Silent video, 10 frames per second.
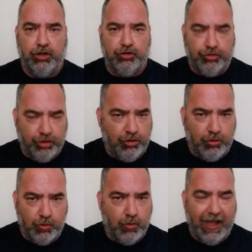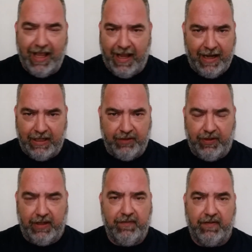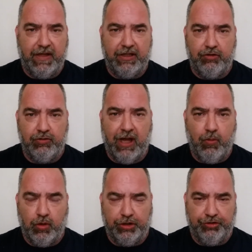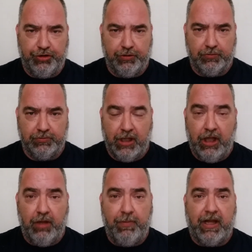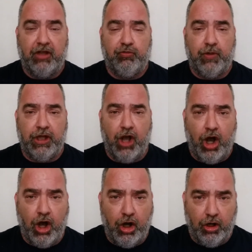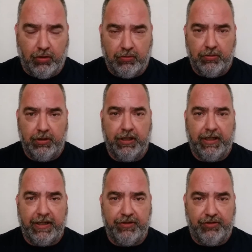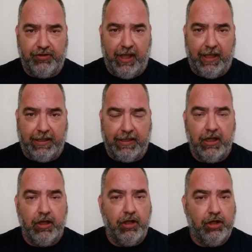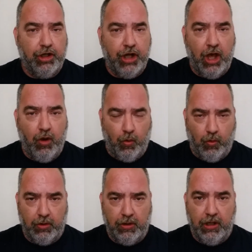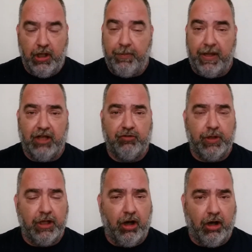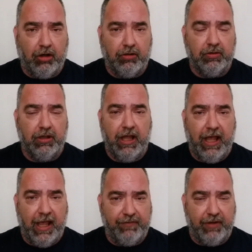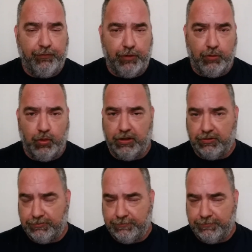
do anything that they do not want to do. Because we all can say no. Because we all have a free will.